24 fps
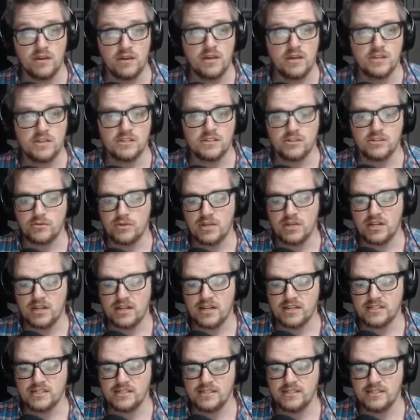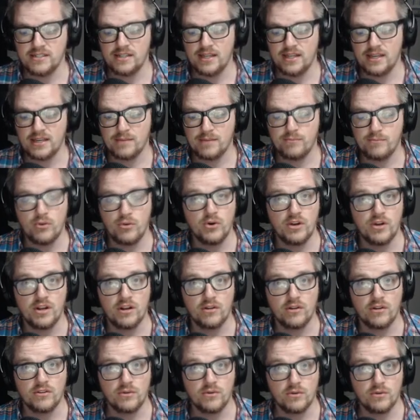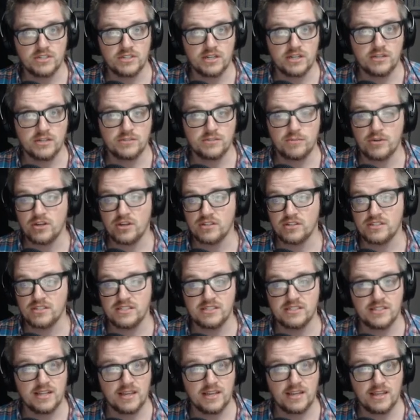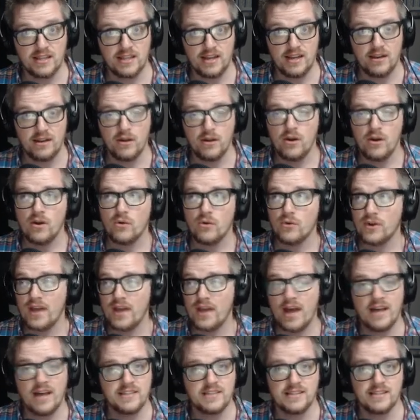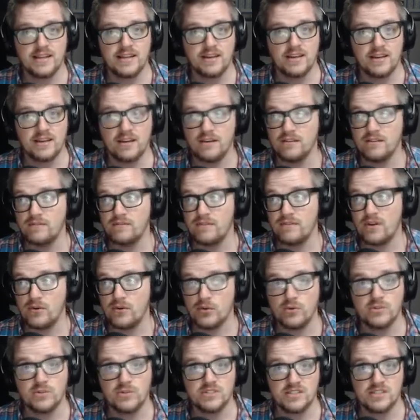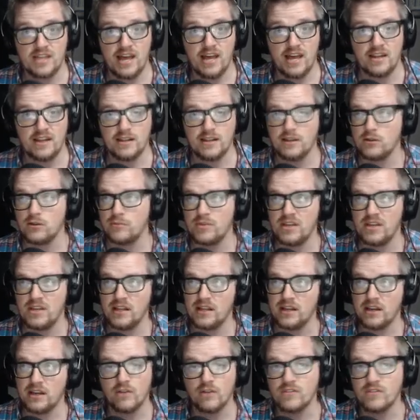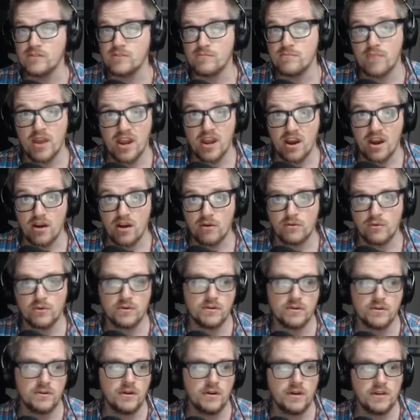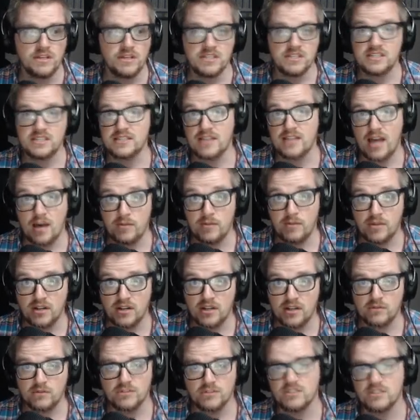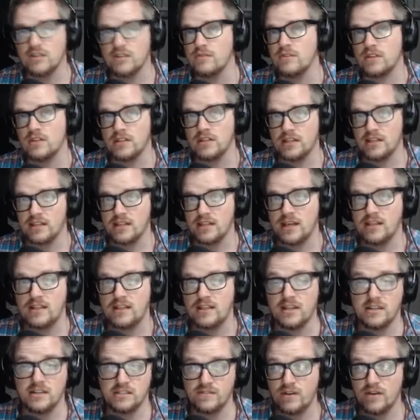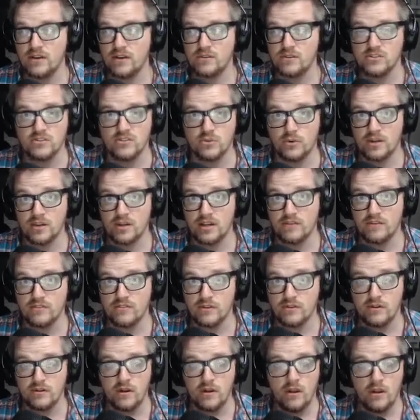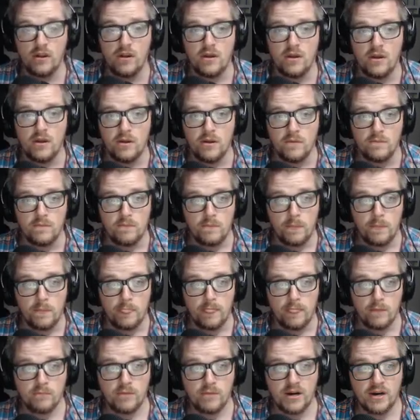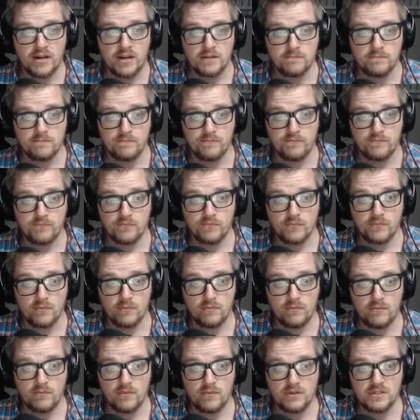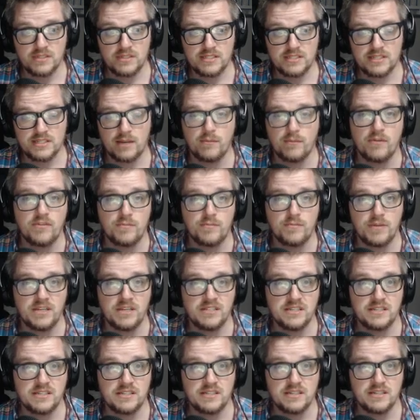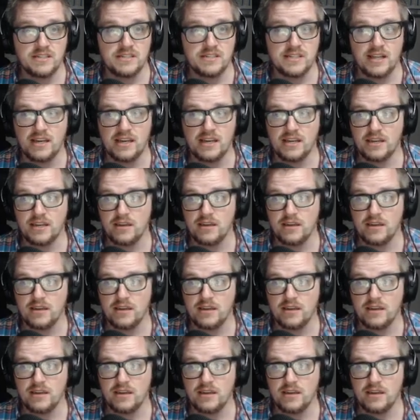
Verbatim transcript: so you can actually like put it on the auction house because it's like that or it has like a very good stat it could be like of the bear or stamina or something like that that is very sought after but some of the pieces is like